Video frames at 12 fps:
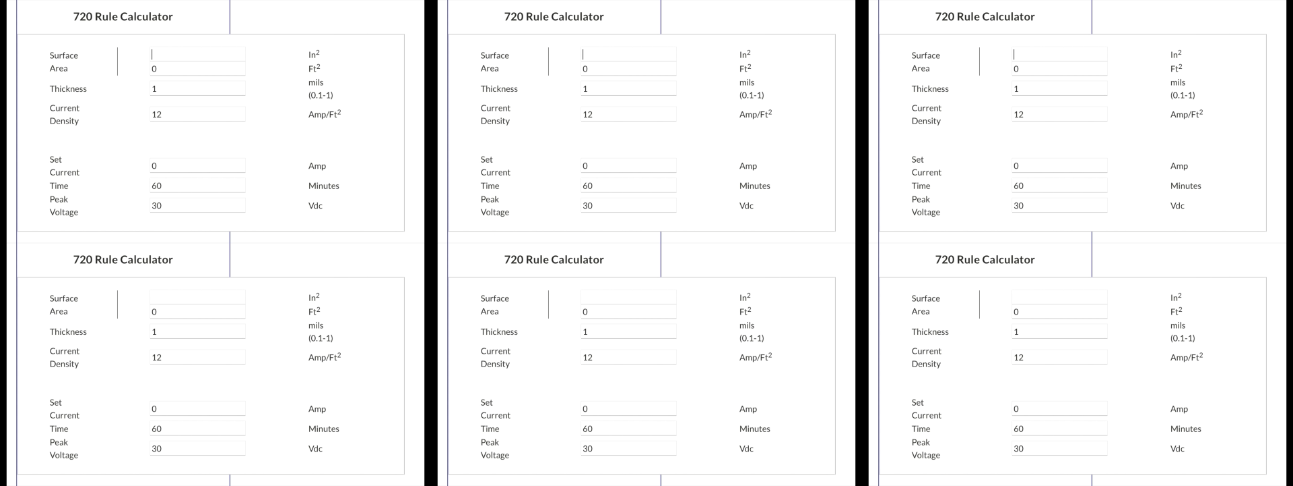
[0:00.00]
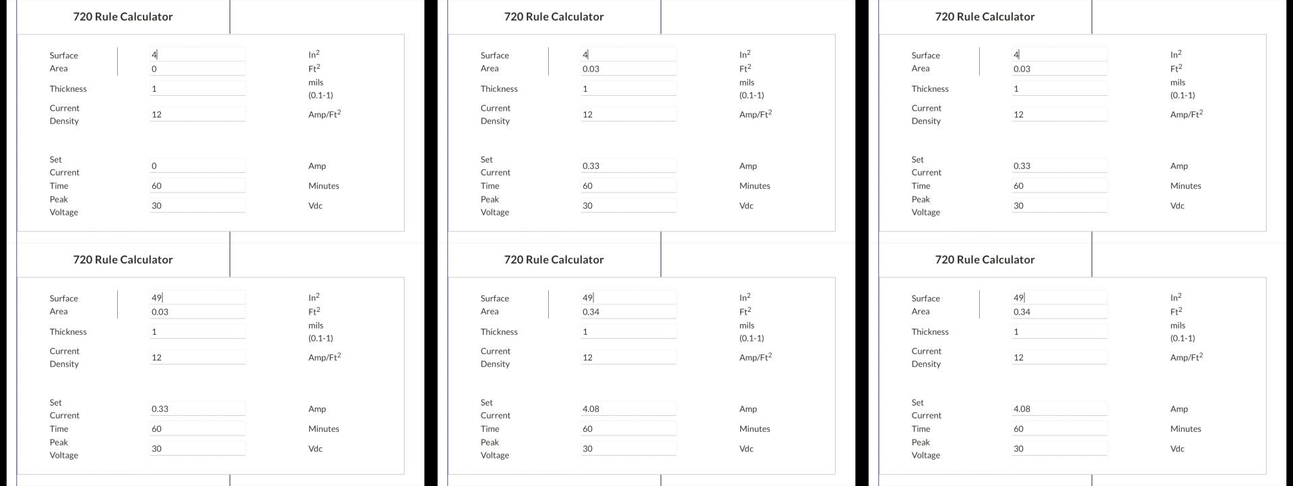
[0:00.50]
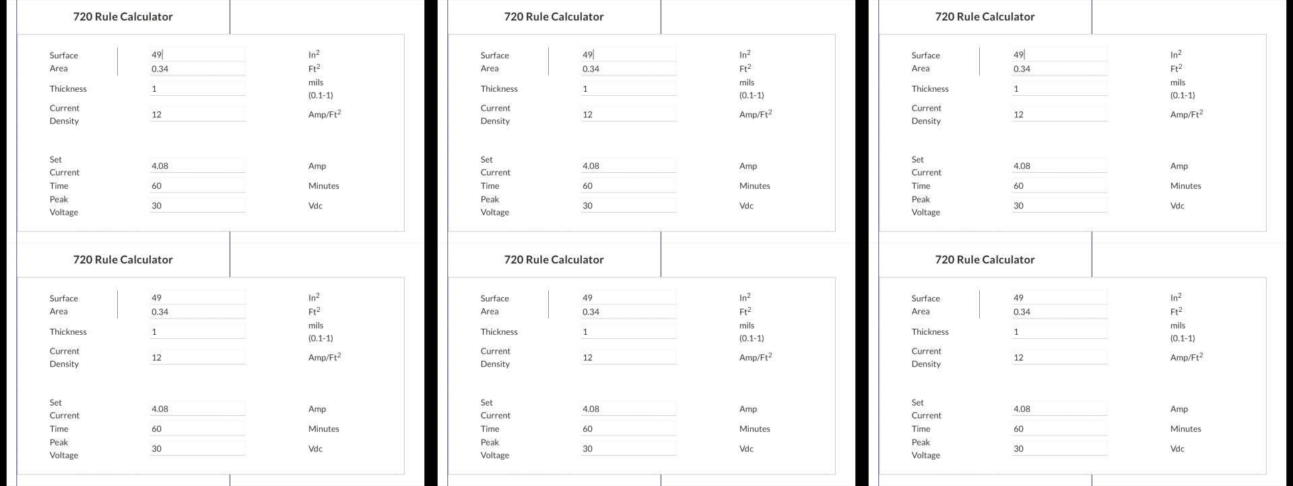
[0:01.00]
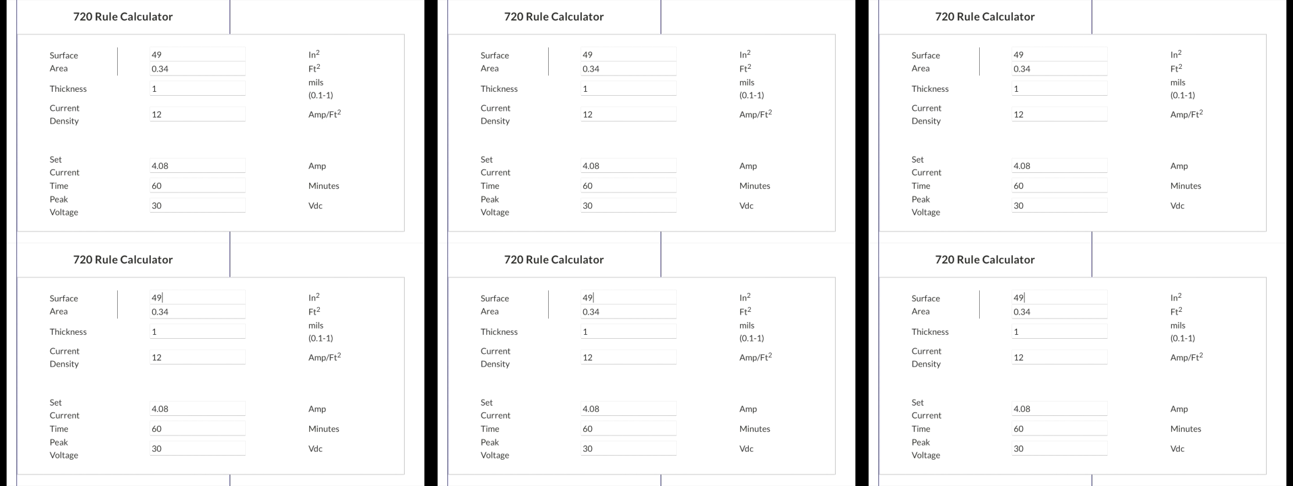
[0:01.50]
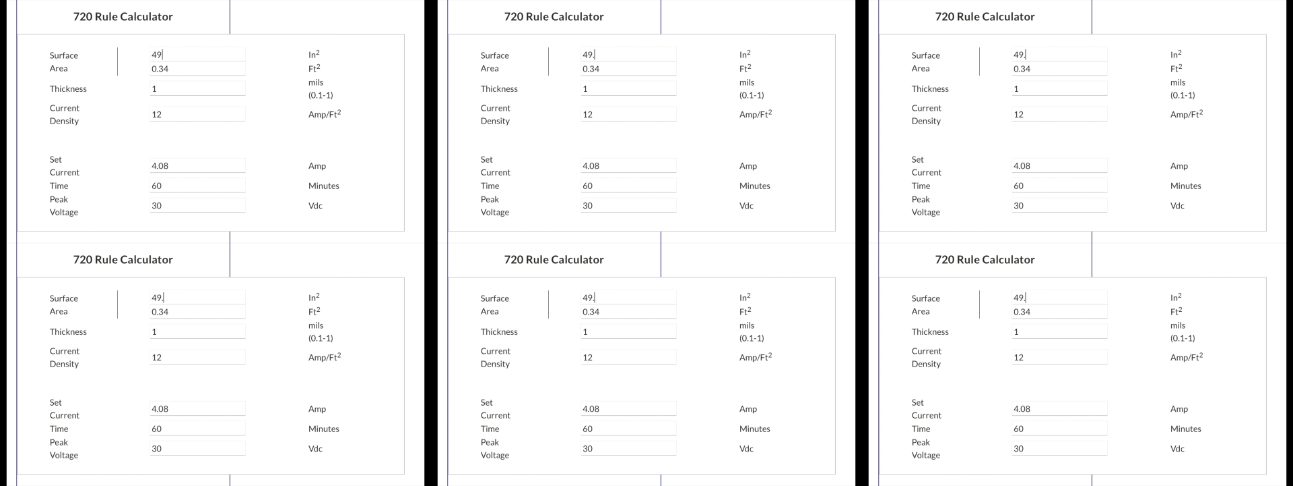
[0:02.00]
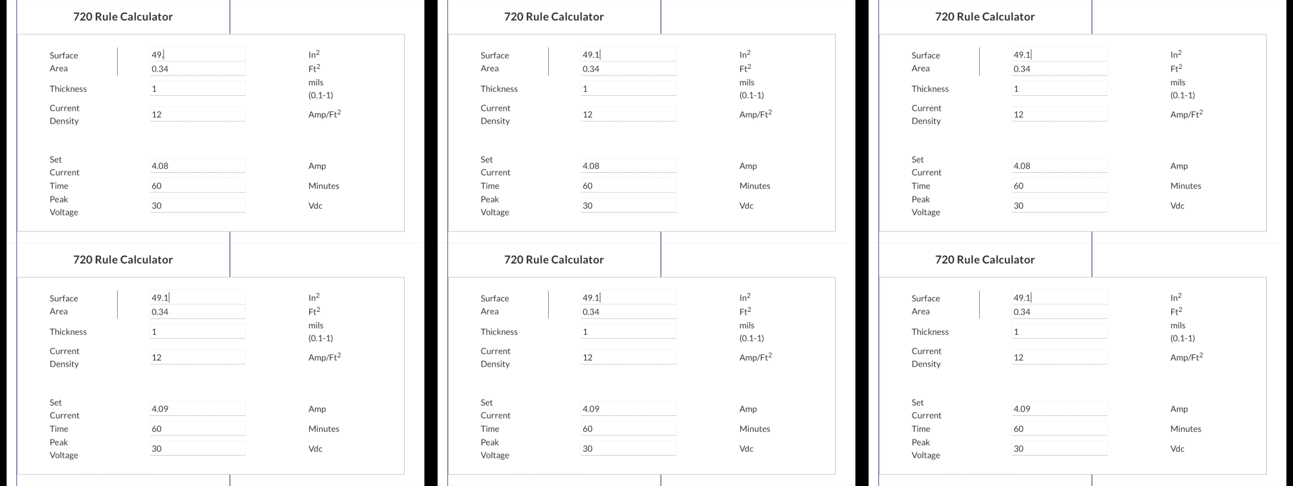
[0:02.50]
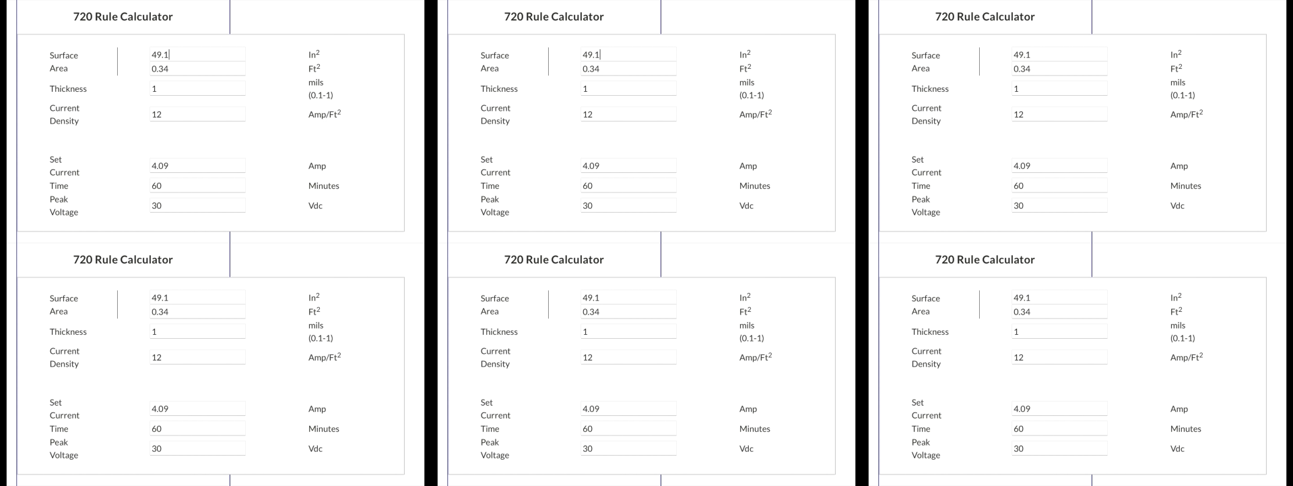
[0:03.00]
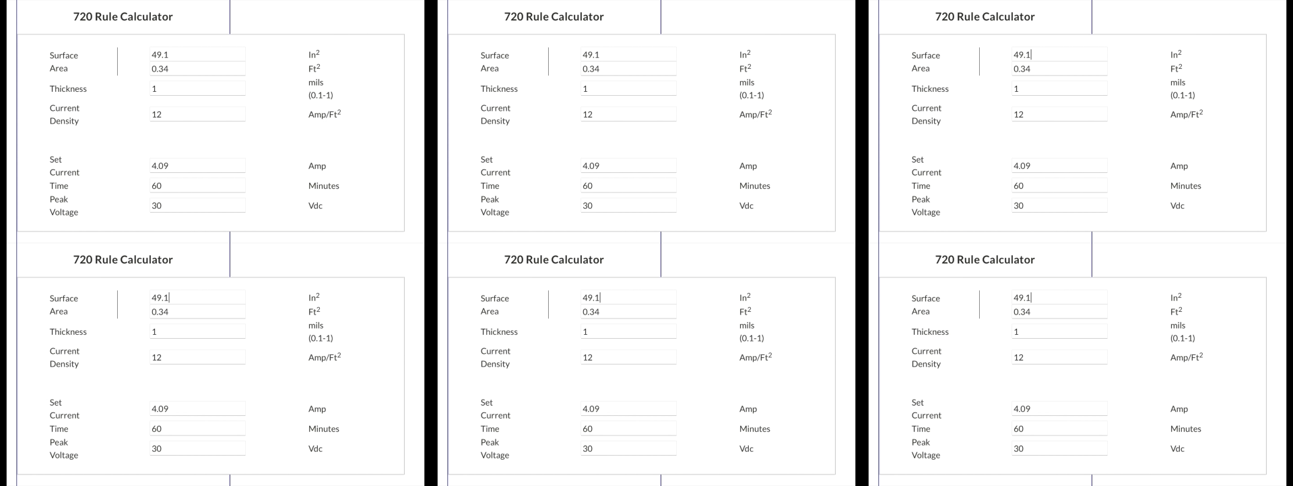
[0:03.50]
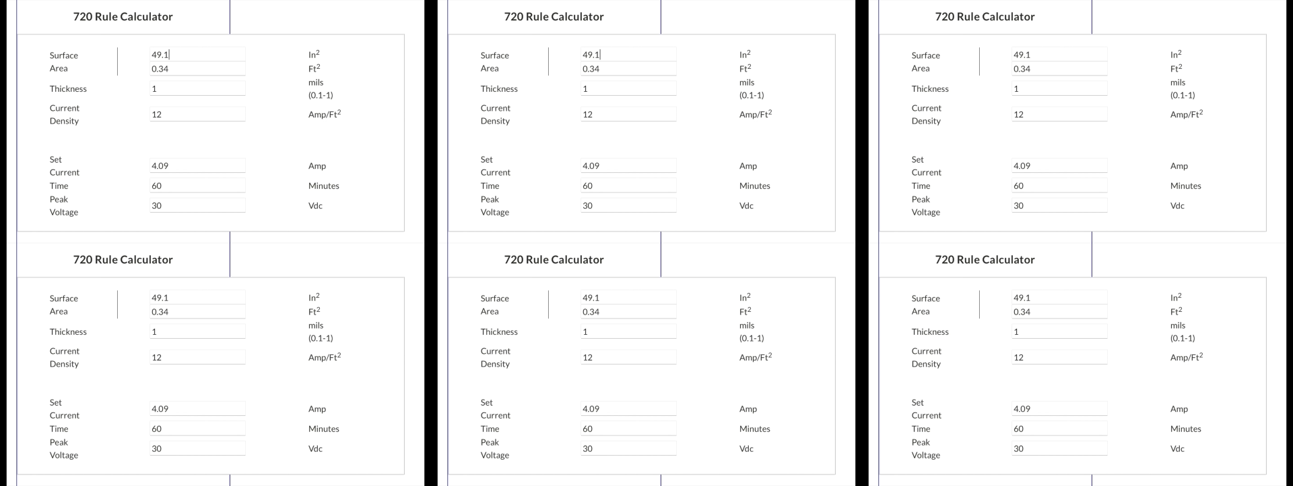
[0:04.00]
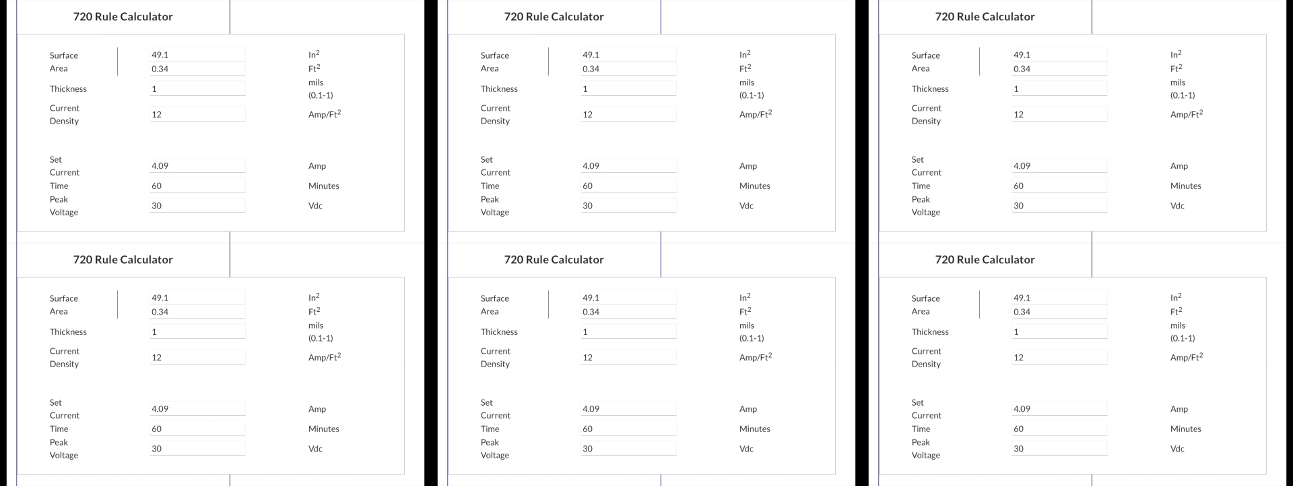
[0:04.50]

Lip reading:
Nobody's mouth can be seen.